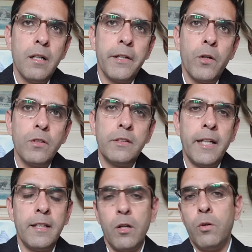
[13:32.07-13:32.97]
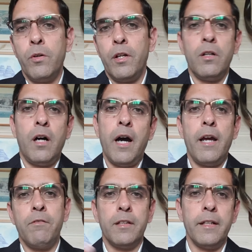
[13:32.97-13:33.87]
You don't say that, I
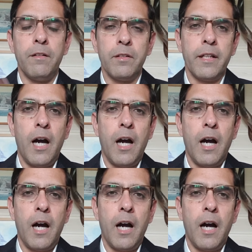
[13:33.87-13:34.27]
have written everything.